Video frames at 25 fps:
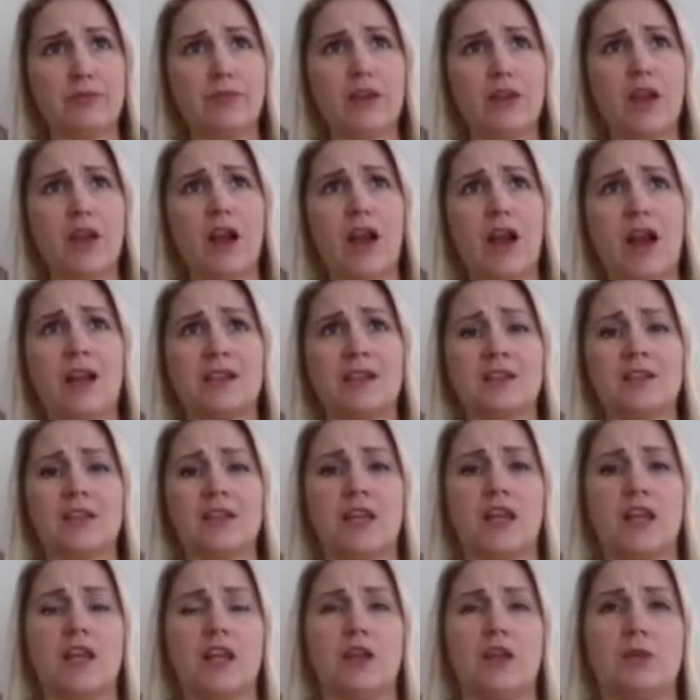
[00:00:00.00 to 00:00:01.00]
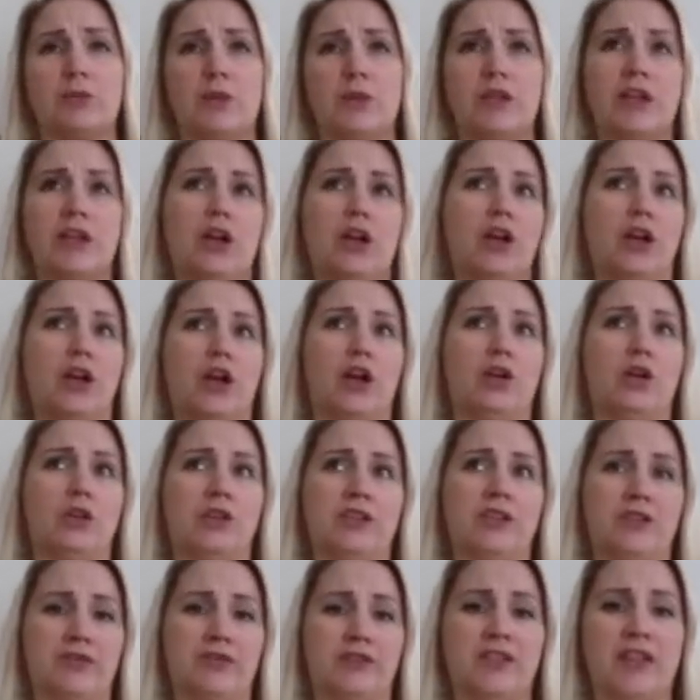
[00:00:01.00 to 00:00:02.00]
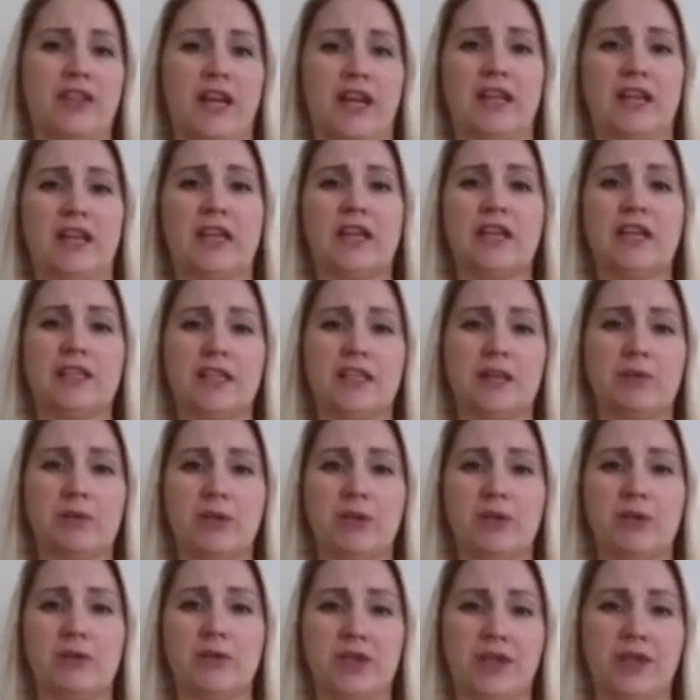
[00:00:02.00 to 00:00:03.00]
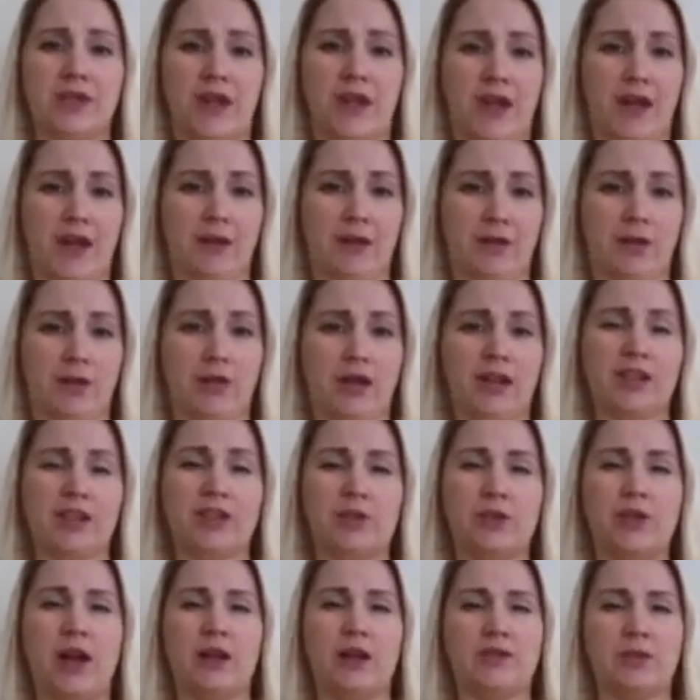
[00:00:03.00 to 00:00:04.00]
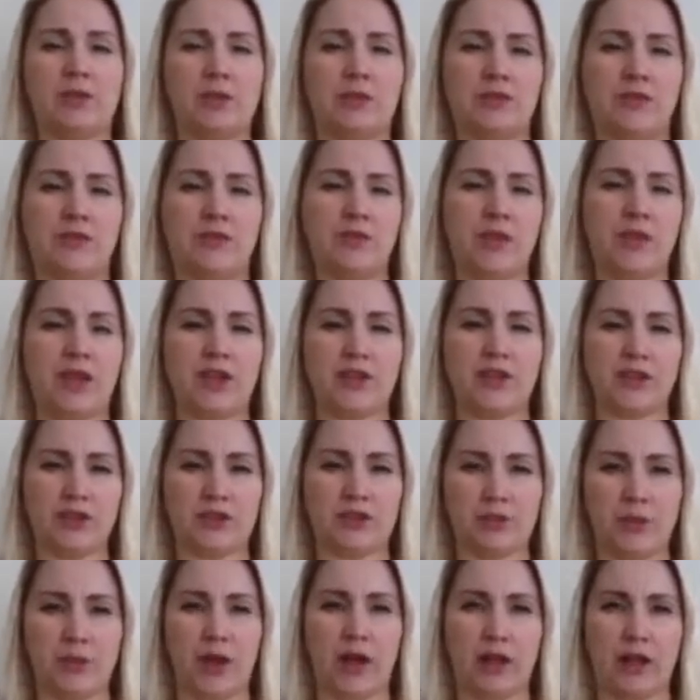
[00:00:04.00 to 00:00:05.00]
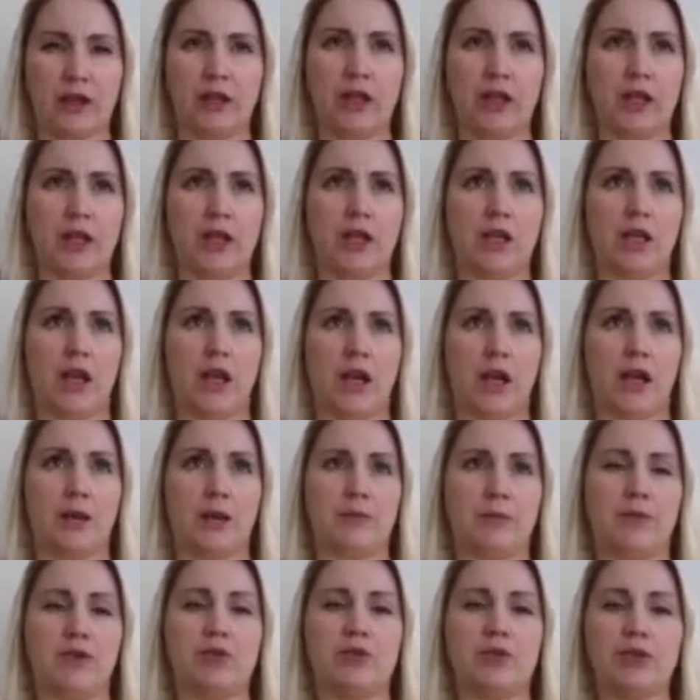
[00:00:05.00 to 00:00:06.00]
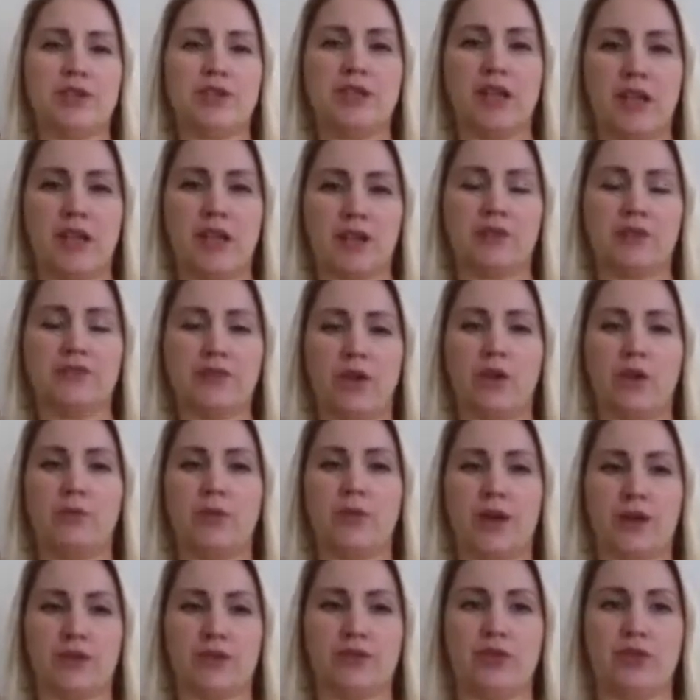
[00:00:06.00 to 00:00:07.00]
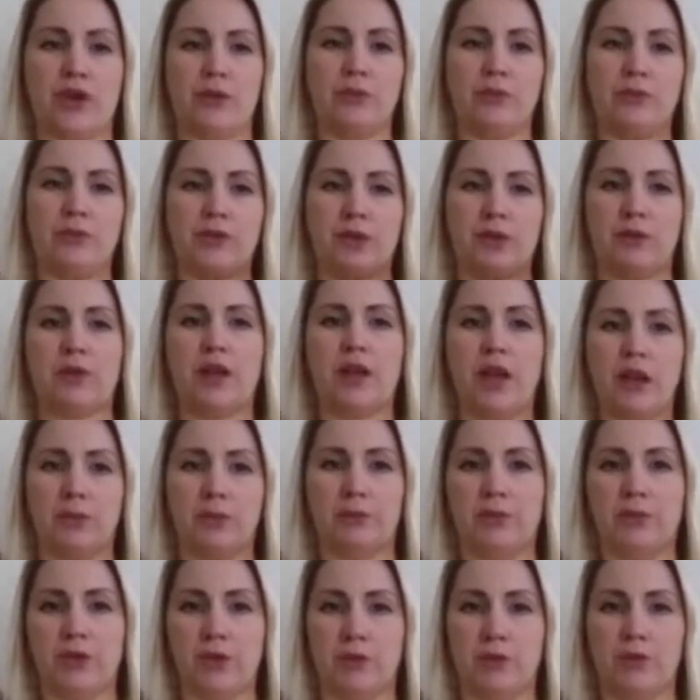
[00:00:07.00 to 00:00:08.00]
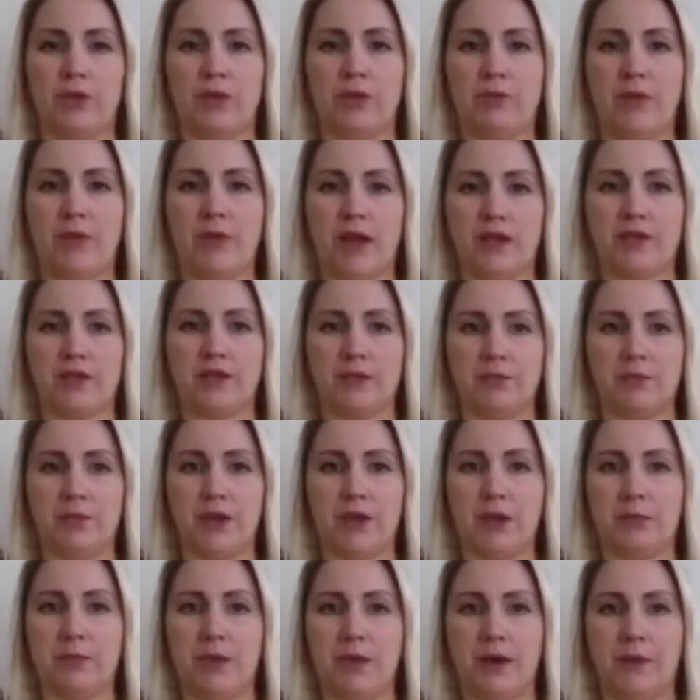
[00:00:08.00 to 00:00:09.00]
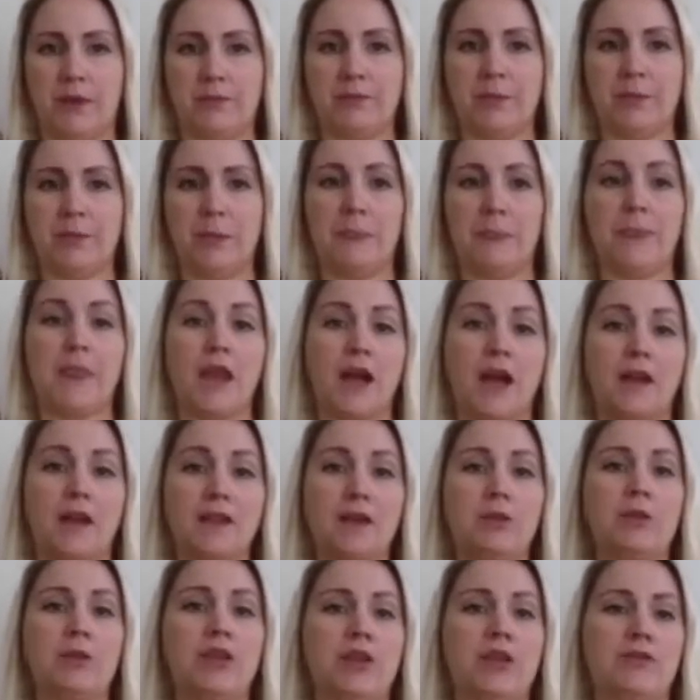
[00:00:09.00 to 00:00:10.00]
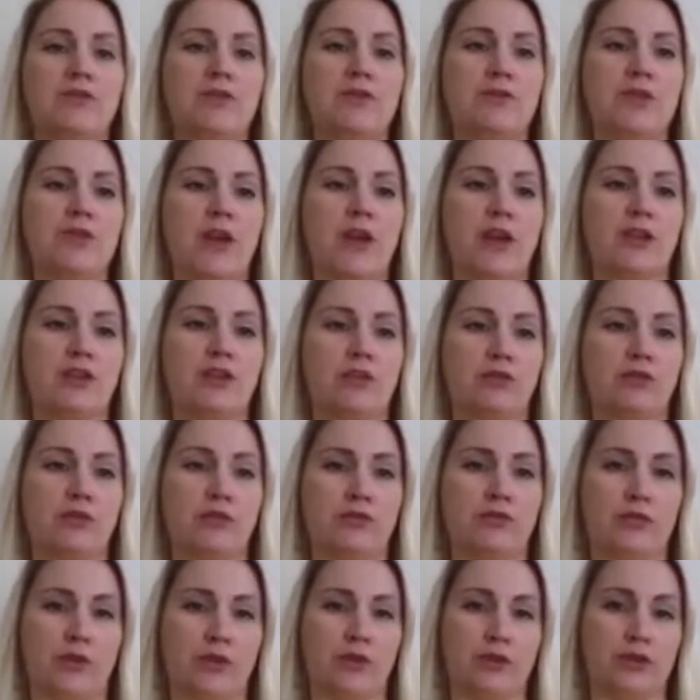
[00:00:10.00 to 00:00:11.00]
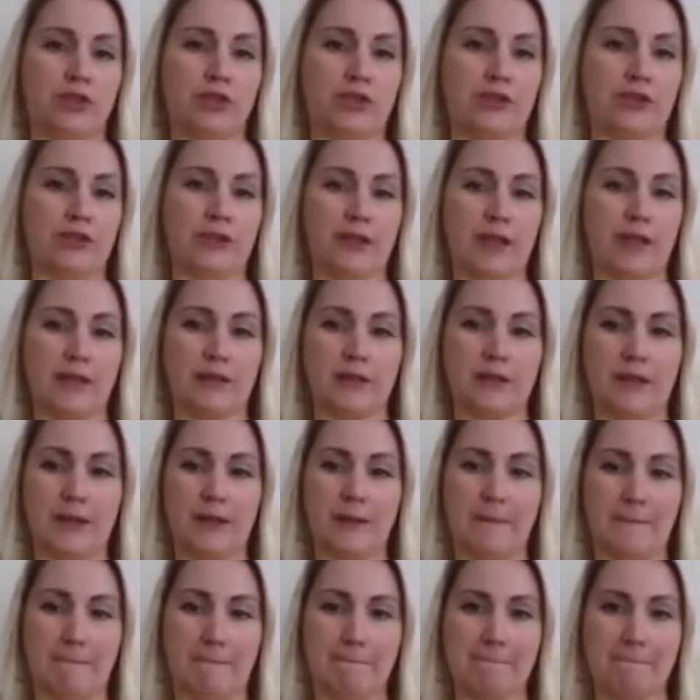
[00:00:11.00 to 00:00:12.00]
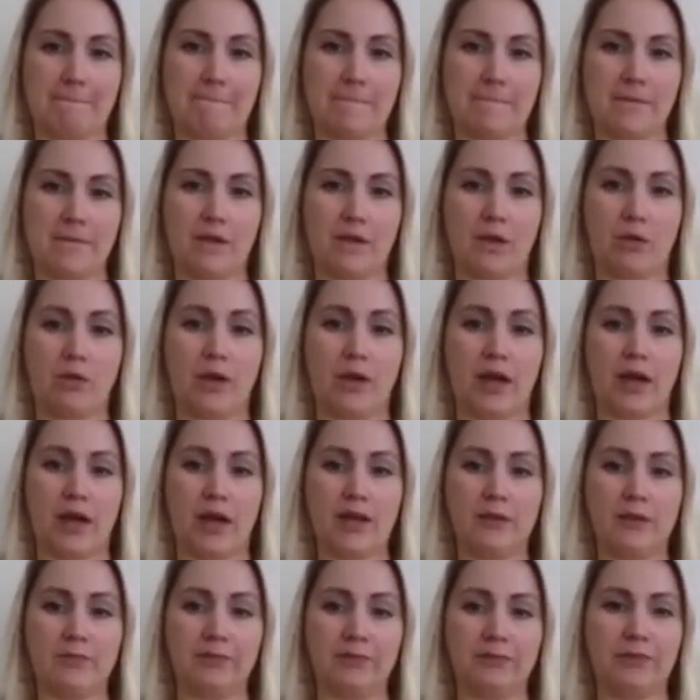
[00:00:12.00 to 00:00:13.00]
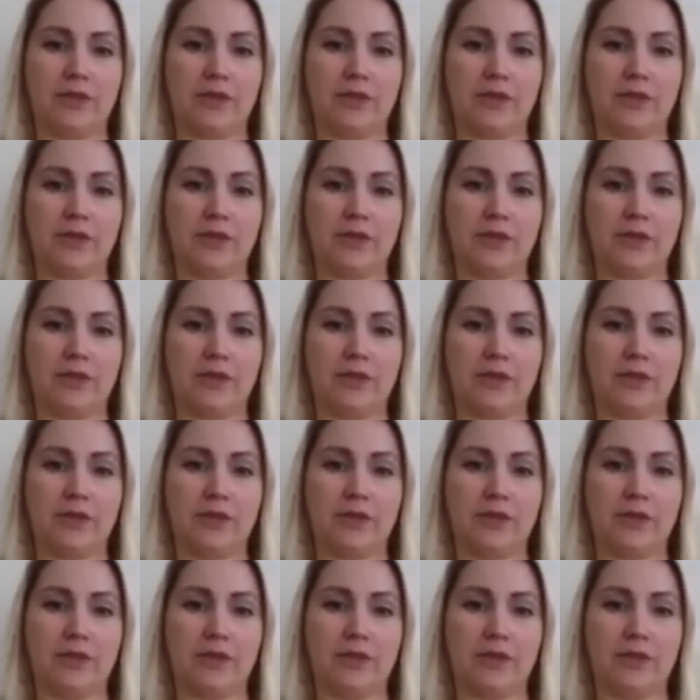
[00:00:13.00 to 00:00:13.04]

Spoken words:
And we look at all the different techniques they were using there. Okay, so you'll have some information as well that you can take from that trip that will help you with the medicine paper. And that will give you then your overall GCSE. Okay,